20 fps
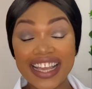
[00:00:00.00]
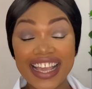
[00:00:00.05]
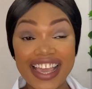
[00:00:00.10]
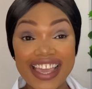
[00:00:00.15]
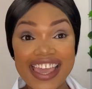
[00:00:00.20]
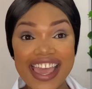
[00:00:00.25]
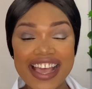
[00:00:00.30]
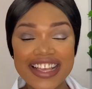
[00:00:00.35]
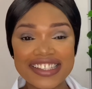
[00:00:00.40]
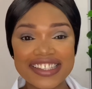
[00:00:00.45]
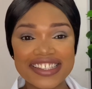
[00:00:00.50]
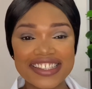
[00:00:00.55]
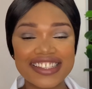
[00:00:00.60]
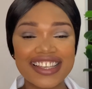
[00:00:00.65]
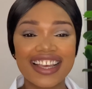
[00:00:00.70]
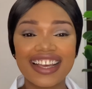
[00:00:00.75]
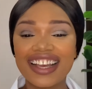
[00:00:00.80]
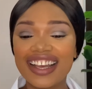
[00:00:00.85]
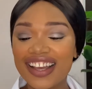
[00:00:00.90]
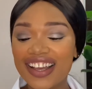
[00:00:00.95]

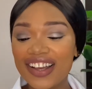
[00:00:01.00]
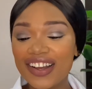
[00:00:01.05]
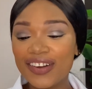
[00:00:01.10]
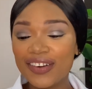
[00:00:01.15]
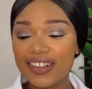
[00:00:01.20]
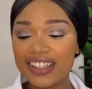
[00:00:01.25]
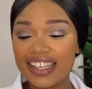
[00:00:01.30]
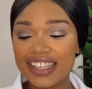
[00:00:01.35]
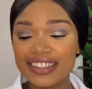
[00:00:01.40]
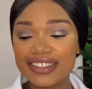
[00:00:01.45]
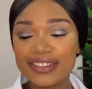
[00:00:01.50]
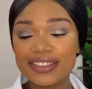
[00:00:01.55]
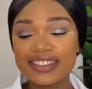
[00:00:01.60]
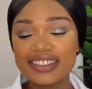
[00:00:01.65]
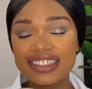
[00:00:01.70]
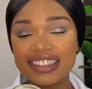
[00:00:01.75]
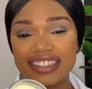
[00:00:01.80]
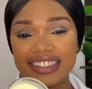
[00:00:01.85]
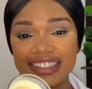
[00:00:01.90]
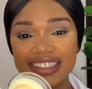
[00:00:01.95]
Yes. Okay, so
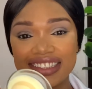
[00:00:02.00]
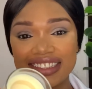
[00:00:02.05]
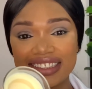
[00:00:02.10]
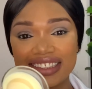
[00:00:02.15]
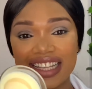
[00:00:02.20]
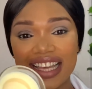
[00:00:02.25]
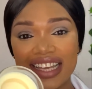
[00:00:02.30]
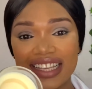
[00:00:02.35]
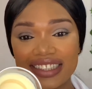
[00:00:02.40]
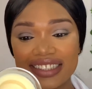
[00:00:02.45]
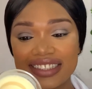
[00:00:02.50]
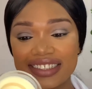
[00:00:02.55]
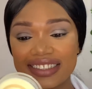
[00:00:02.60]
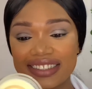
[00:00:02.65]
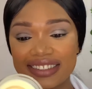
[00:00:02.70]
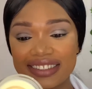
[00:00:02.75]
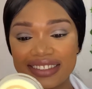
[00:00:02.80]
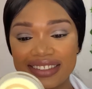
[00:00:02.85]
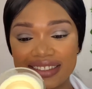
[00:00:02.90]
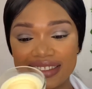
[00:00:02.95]
this is
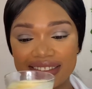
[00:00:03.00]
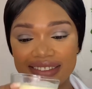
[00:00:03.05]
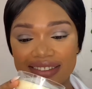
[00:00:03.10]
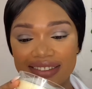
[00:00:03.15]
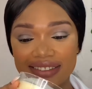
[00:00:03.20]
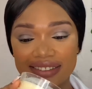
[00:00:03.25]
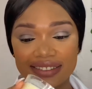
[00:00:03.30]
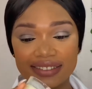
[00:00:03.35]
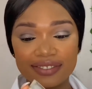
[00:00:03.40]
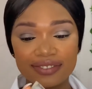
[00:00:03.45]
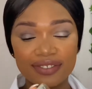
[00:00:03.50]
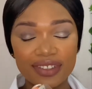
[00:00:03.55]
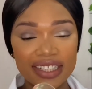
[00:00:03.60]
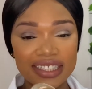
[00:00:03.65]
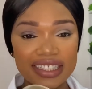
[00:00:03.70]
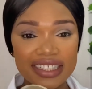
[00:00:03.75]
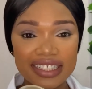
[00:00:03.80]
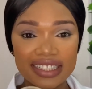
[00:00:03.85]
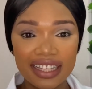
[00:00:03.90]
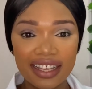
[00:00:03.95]

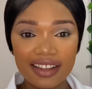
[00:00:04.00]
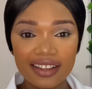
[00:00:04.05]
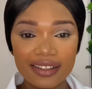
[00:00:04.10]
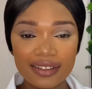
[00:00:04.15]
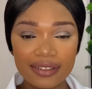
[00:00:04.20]
vanilla.